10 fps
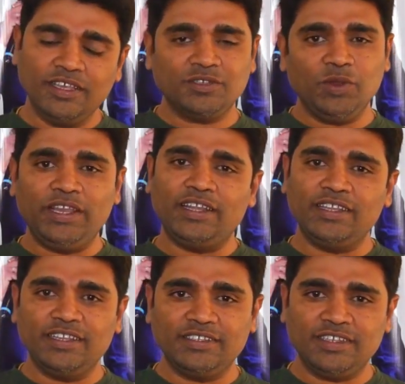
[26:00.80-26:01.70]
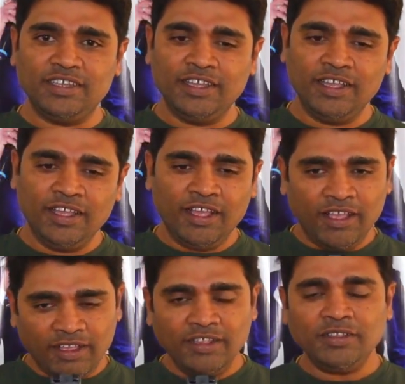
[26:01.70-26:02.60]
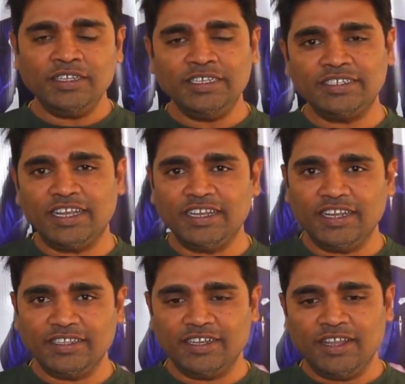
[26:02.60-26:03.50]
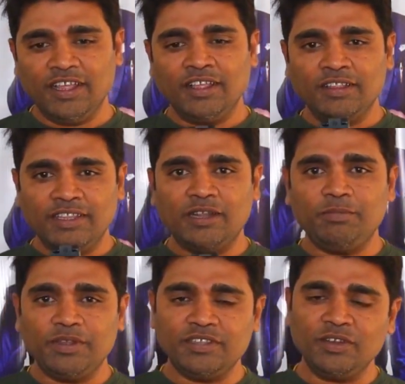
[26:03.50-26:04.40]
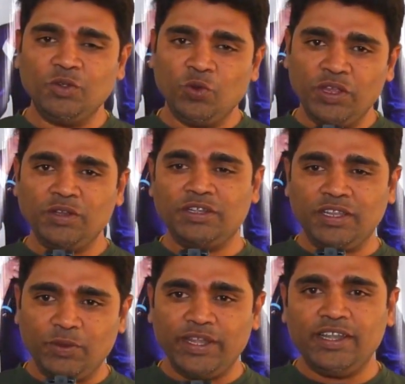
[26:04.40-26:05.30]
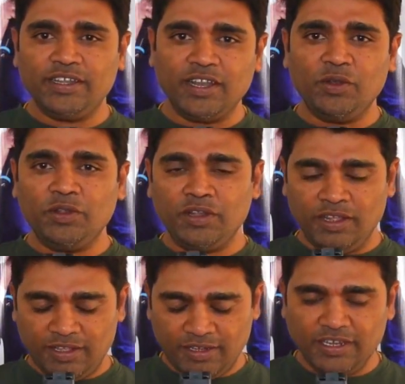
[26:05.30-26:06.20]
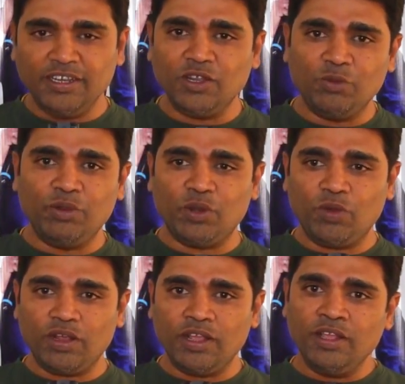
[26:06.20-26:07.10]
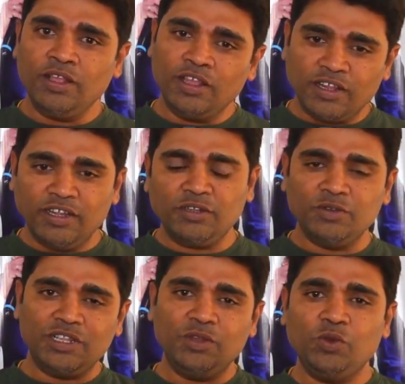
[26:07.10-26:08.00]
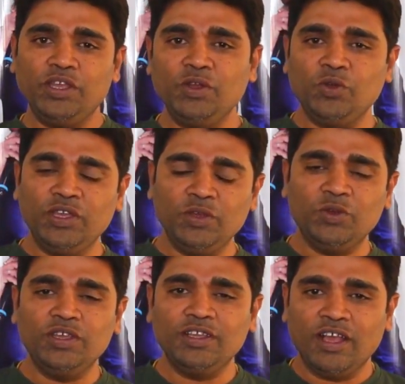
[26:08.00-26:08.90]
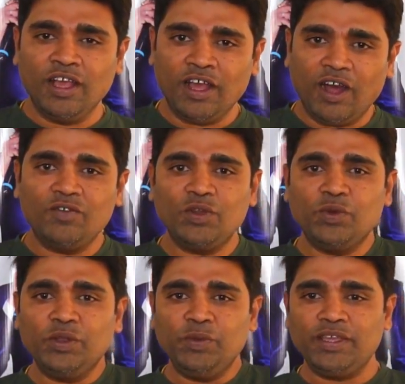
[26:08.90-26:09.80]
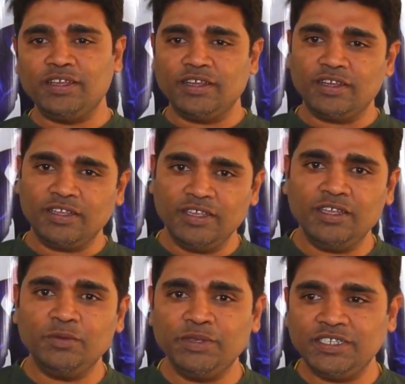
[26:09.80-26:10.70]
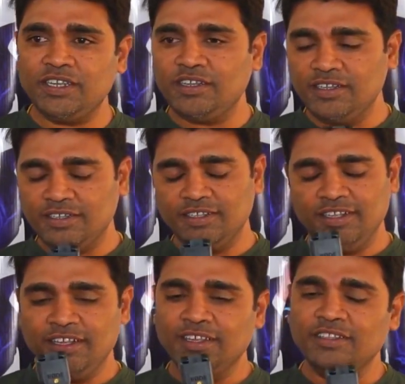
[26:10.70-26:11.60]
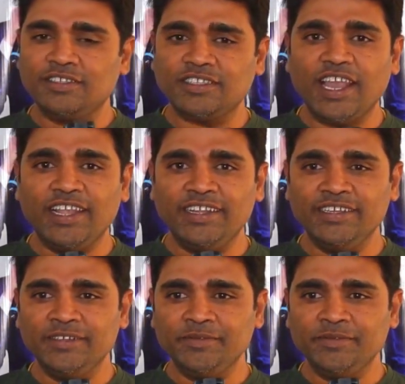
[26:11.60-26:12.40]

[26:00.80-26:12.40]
Yes, you will get energy. He's telling like that. That person going every day 10 kilometer walk, continuously going. After 1 week, he visited this Thailand.